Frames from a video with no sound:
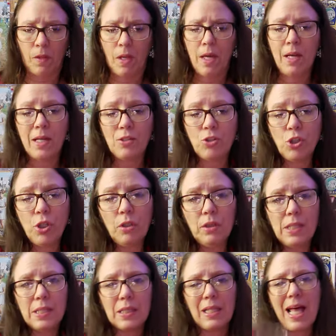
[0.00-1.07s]
And I chilled
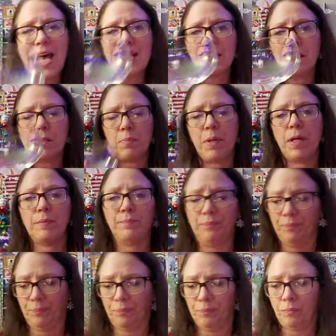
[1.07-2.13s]
these glasses, but
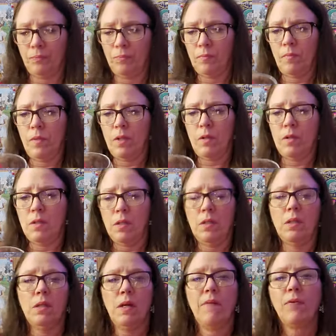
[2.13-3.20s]

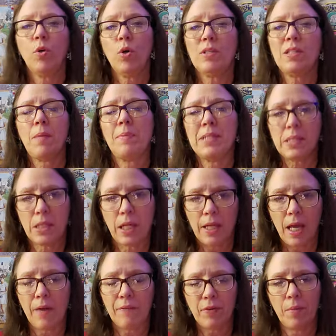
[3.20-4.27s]
of course they've been sitting
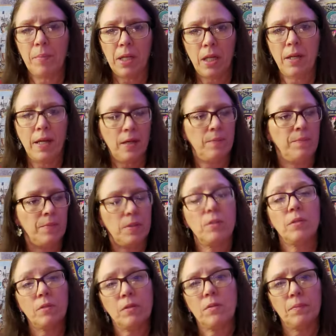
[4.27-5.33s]
out for a minute
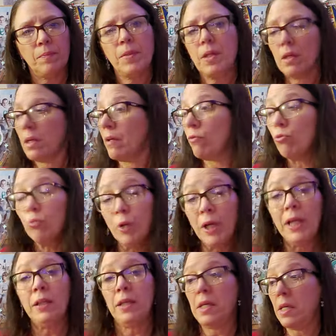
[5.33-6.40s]
now.
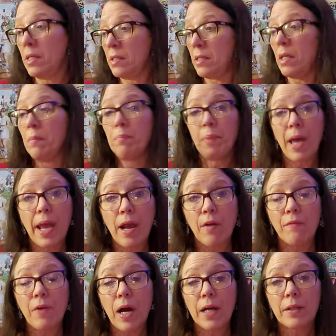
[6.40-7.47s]
Really easy. Pear
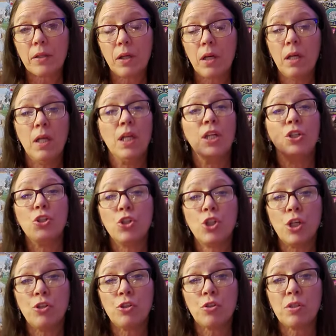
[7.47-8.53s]
vodka,
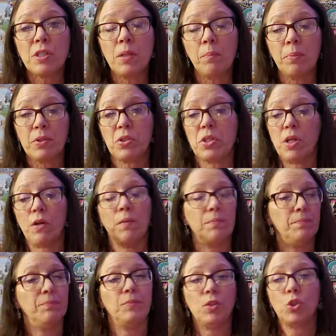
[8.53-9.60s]
ginger simple syrup
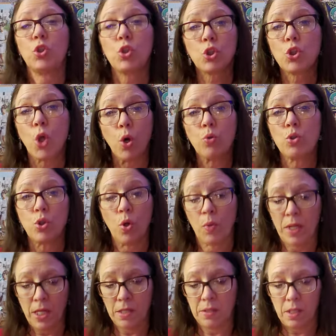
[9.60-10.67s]
so, so
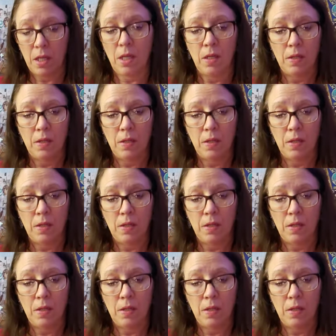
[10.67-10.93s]
easy.